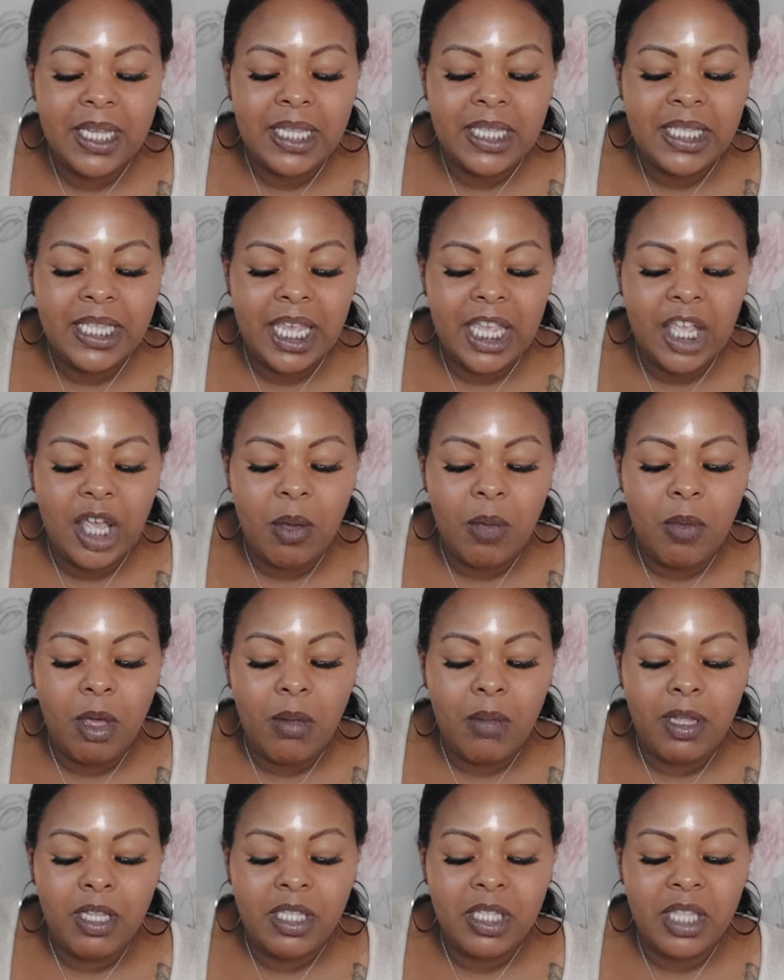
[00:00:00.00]
Take a
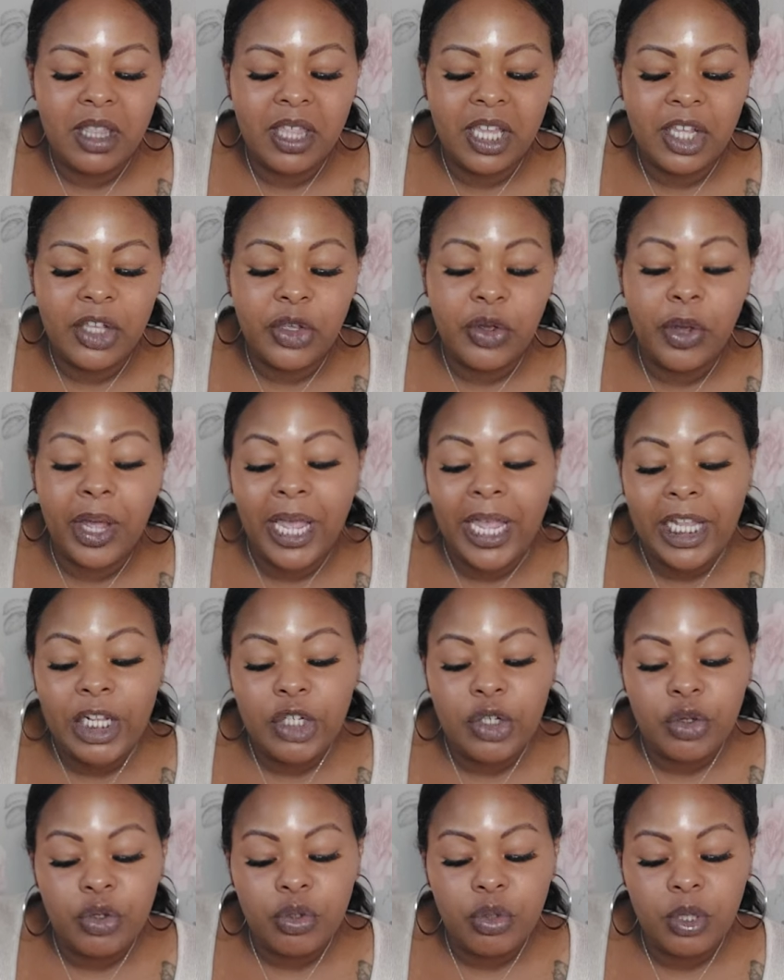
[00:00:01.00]
moment to thank your
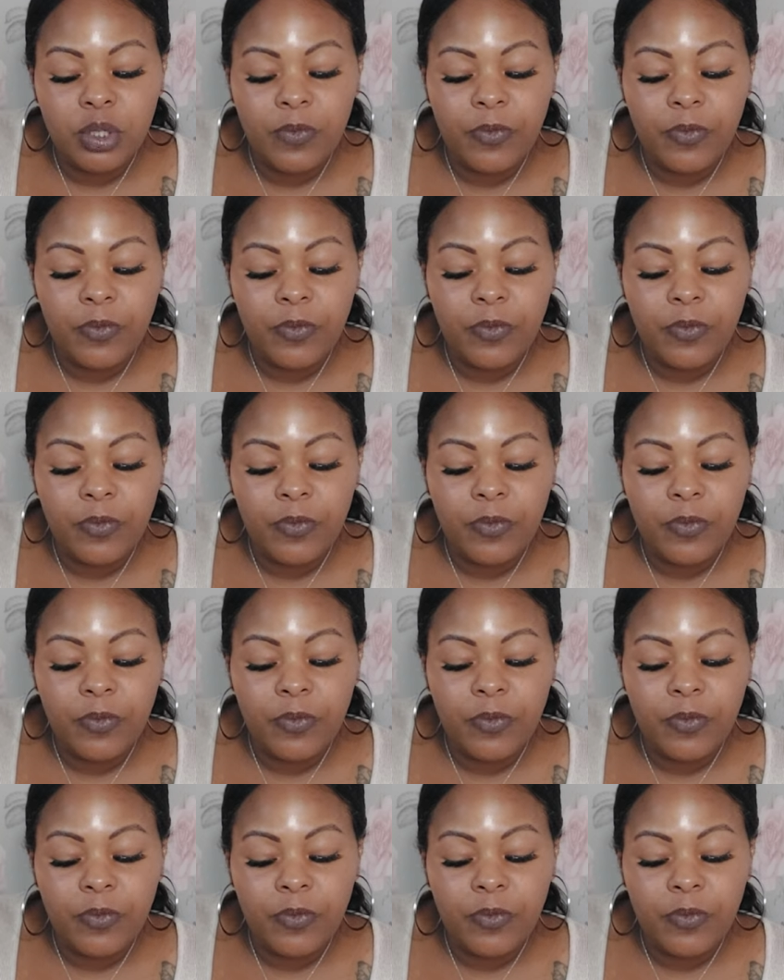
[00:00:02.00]
angels